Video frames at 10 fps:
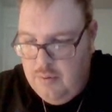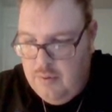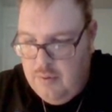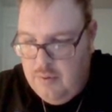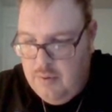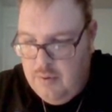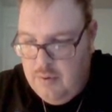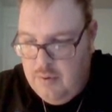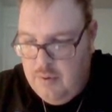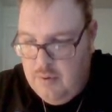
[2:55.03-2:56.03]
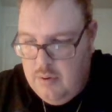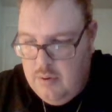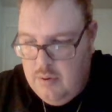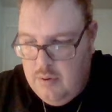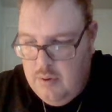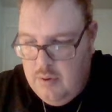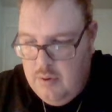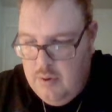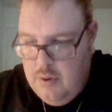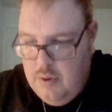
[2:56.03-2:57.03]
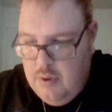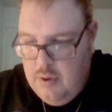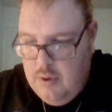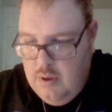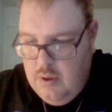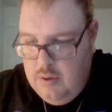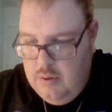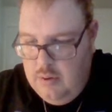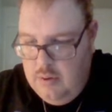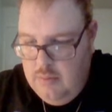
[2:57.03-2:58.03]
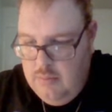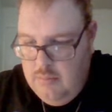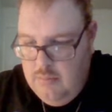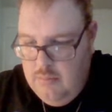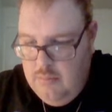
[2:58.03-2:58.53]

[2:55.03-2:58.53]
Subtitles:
(no one is talking)